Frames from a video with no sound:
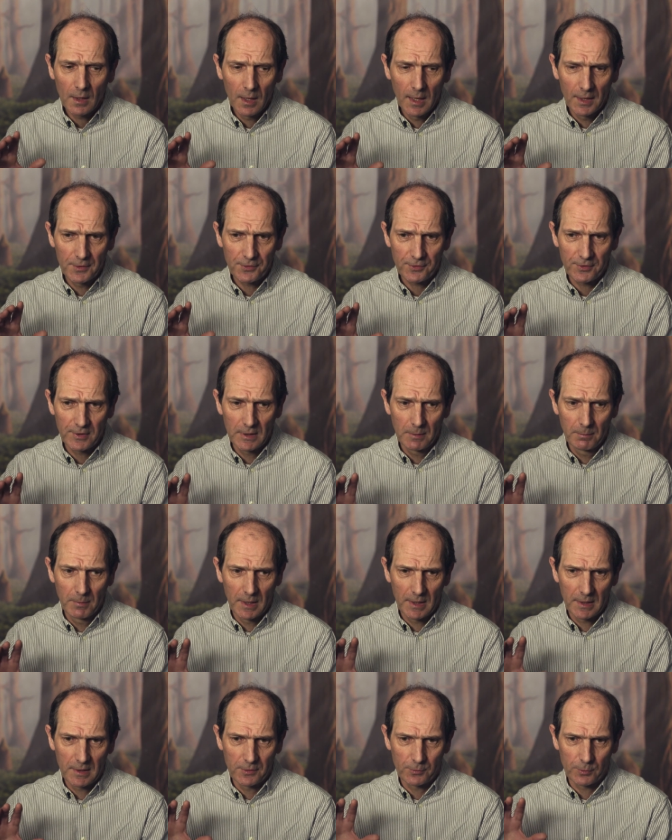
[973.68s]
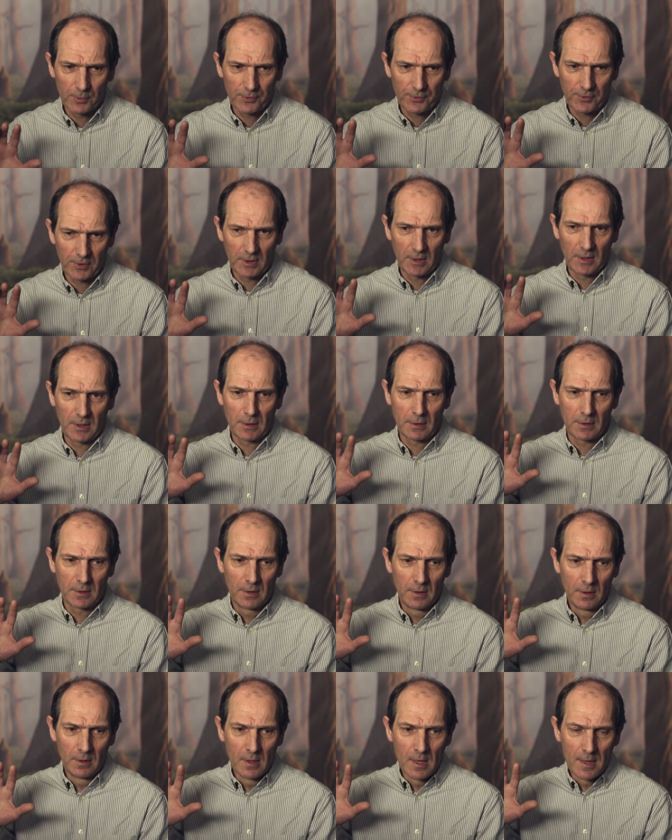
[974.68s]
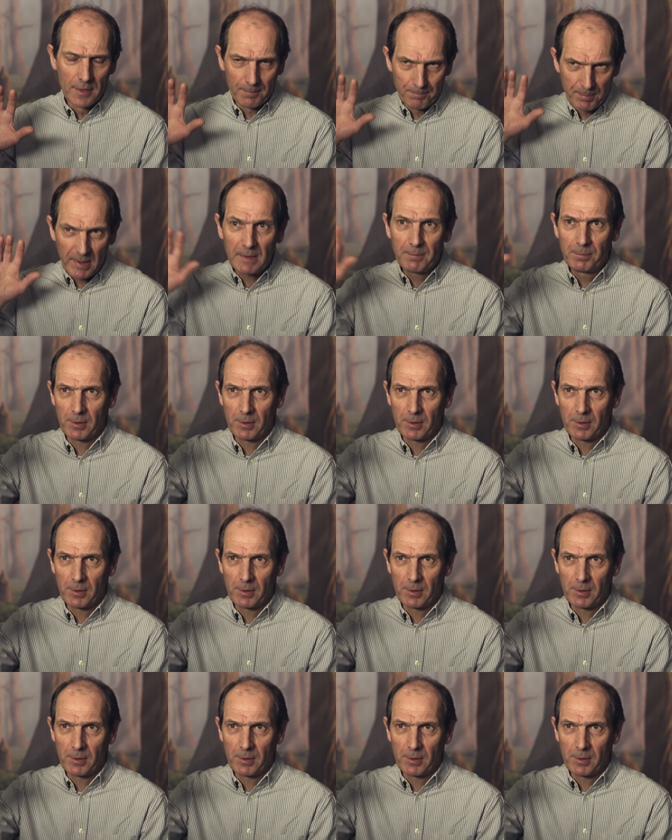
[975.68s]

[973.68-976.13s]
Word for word: at cinema is we're seeing the big